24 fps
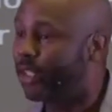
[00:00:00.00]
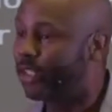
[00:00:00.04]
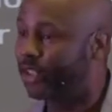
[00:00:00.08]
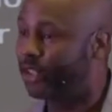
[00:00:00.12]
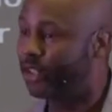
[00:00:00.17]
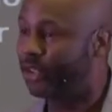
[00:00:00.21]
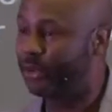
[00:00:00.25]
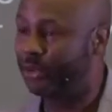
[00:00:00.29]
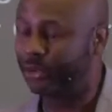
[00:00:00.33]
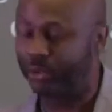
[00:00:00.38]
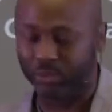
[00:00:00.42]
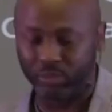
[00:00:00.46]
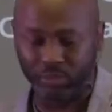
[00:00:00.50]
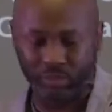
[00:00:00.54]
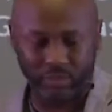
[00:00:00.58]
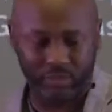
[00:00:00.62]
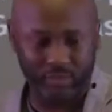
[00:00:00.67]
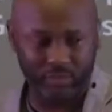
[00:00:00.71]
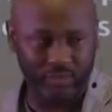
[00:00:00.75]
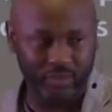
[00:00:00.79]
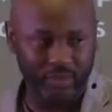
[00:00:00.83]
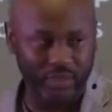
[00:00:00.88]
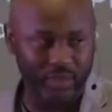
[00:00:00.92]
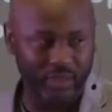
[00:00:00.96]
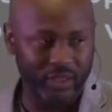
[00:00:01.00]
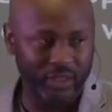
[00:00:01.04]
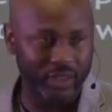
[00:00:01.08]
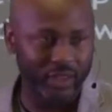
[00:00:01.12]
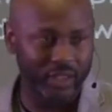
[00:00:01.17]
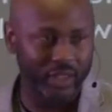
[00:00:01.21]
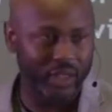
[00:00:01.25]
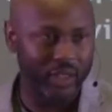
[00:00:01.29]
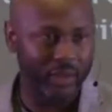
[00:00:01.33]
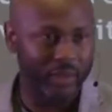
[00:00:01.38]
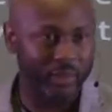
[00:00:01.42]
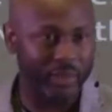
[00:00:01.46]
us to
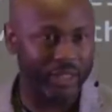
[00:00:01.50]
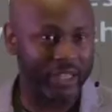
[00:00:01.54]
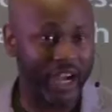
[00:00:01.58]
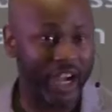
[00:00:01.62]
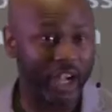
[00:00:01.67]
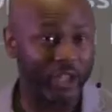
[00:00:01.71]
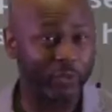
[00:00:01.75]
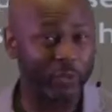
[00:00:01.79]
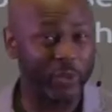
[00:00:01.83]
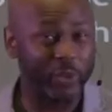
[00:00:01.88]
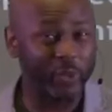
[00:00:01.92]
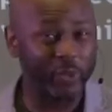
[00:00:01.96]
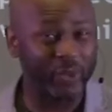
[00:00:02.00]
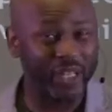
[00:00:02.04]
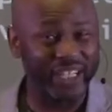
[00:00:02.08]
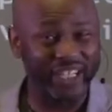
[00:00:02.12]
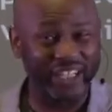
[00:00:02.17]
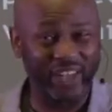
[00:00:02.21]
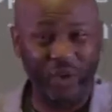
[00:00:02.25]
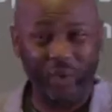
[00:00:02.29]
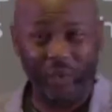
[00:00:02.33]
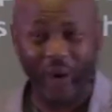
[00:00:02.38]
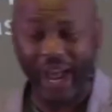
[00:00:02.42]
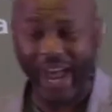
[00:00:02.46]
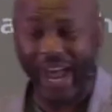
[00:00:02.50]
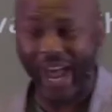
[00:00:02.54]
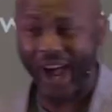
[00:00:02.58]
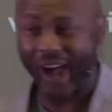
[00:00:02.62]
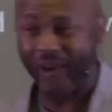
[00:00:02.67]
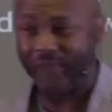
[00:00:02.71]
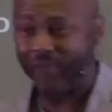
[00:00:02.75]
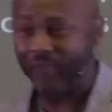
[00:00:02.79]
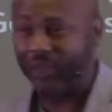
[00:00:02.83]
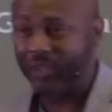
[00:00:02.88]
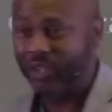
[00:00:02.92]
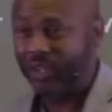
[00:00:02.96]
because we really don't have